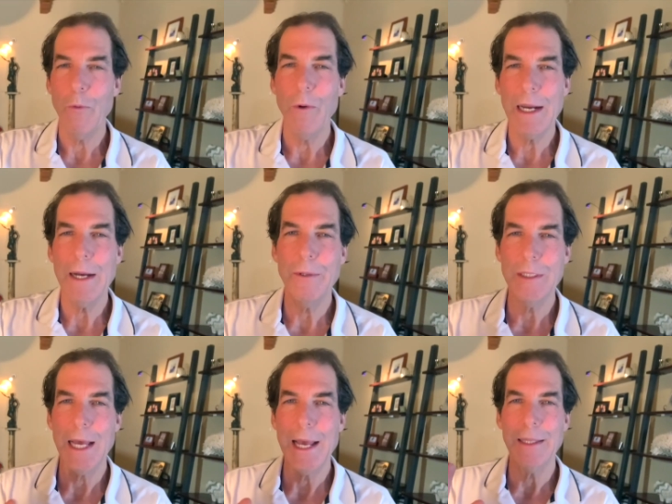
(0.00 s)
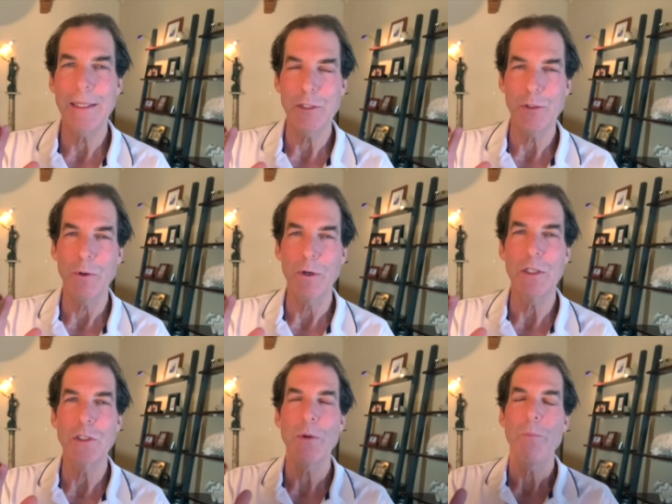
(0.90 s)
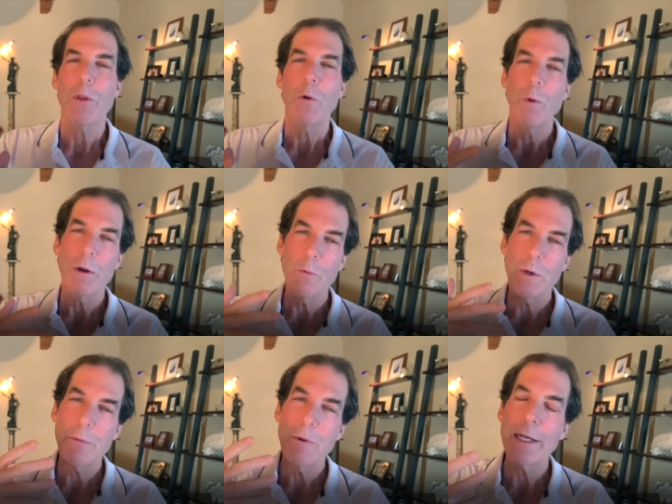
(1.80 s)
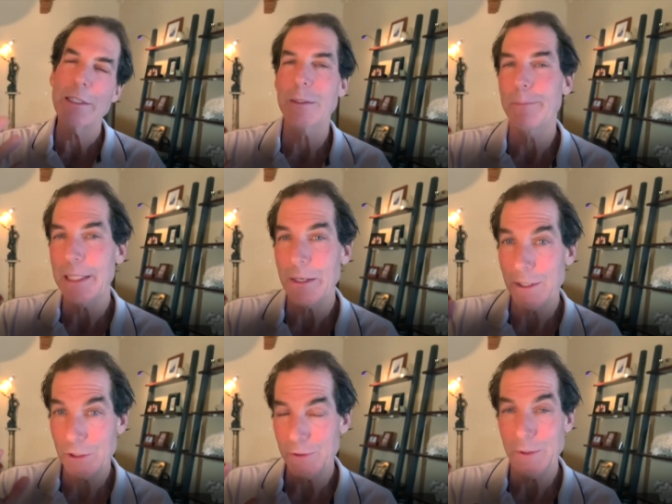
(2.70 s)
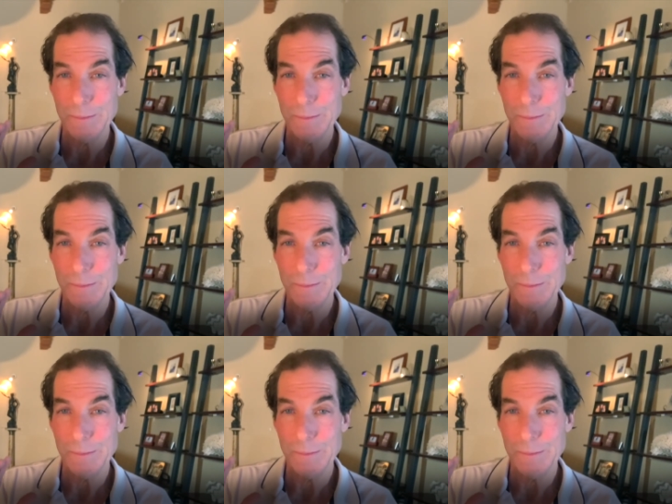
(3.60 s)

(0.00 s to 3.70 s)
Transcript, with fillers: What I was angling towards when we want to speak our truth,